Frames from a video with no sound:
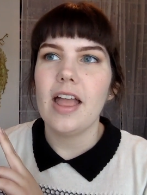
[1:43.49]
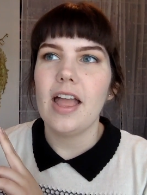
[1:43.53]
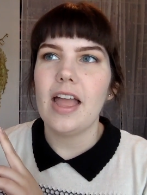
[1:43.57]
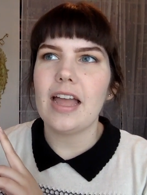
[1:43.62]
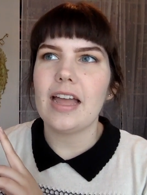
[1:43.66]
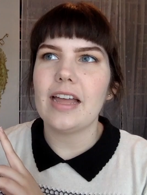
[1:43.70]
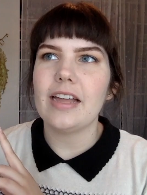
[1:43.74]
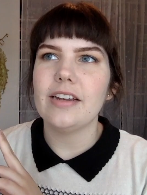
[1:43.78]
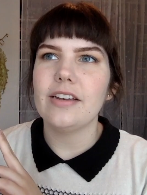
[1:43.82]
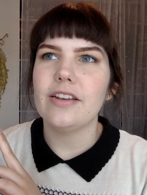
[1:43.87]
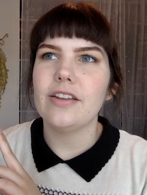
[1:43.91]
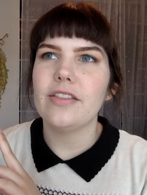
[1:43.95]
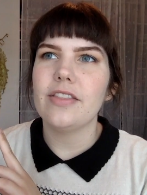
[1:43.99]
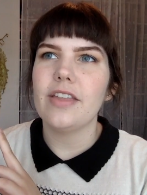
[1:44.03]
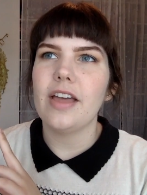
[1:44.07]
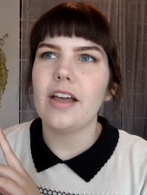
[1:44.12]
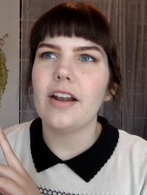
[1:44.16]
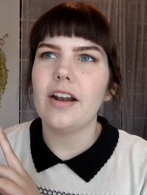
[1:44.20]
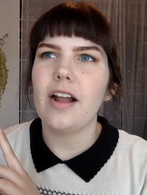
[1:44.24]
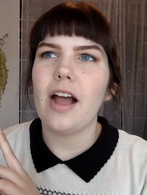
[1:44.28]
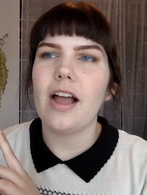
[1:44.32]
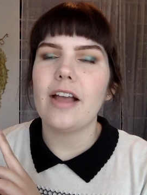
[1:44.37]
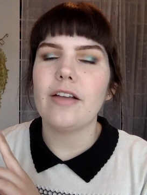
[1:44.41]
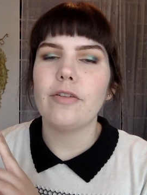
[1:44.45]
and
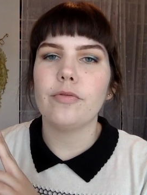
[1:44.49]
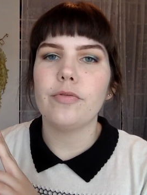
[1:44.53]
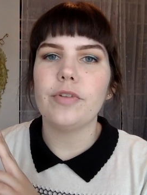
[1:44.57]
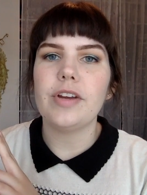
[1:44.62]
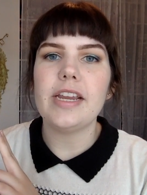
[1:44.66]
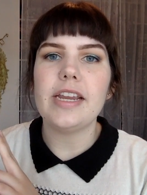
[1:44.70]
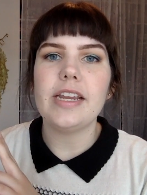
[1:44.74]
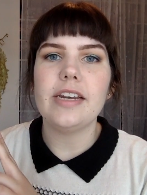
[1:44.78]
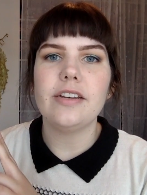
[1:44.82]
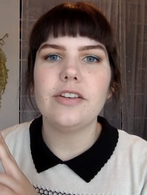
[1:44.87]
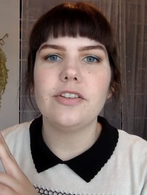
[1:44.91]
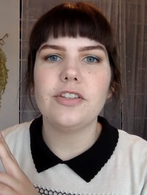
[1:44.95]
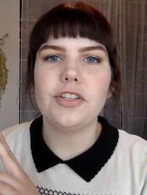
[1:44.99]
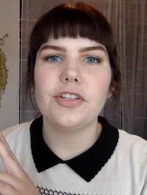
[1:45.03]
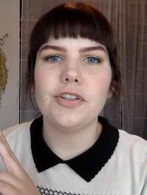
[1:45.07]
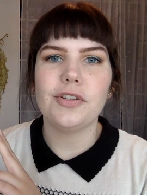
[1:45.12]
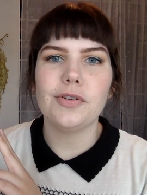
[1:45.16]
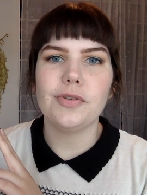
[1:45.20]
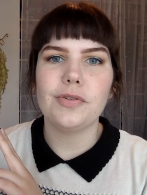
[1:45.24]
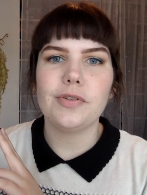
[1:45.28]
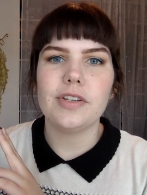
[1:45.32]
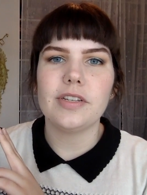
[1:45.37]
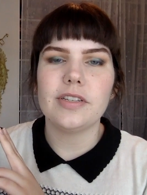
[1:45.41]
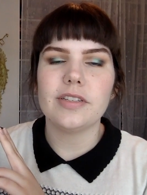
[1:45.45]
that I read
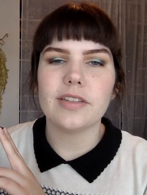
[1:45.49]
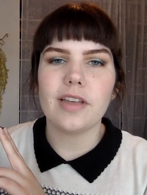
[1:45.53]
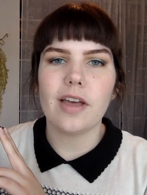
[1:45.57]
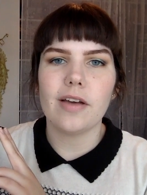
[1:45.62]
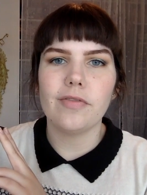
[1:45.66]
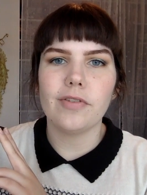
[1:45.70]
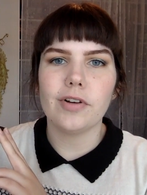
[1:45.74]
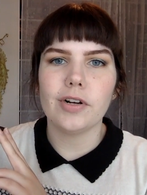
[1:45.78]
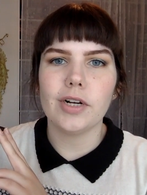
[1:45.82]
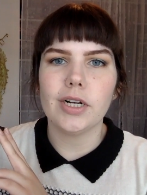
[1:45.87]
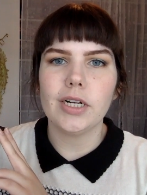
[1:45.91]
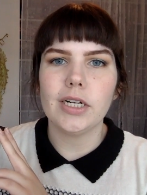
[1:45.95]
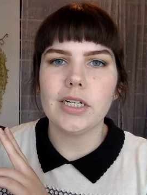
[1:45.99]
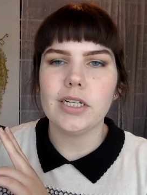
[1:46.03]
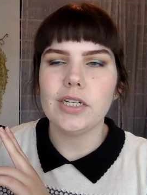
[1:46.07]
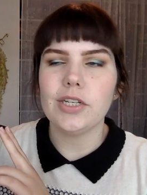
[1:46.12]
to discover